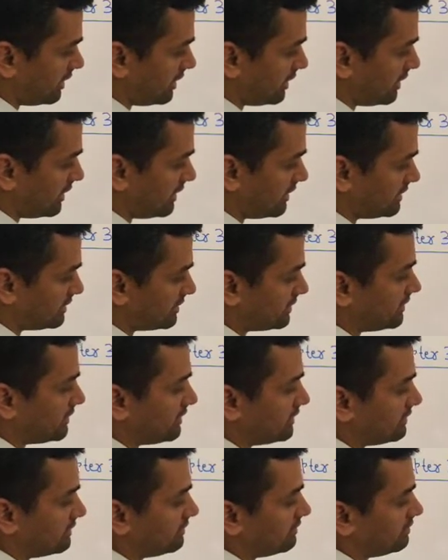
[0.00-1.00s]

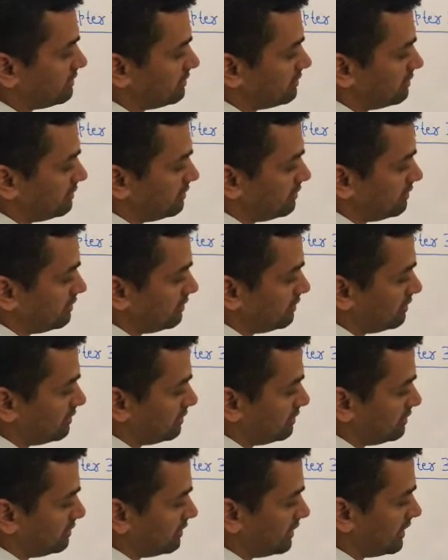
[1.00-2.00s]
AC,
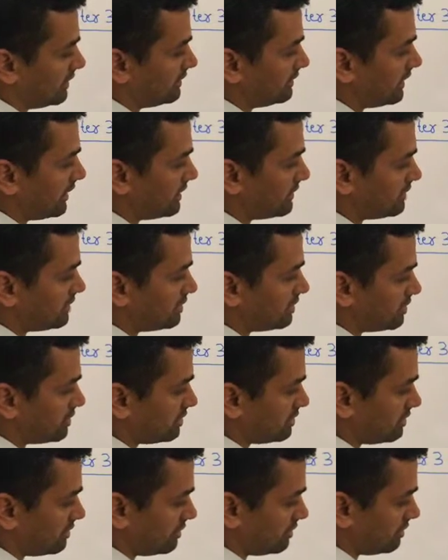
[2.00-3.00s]
and that is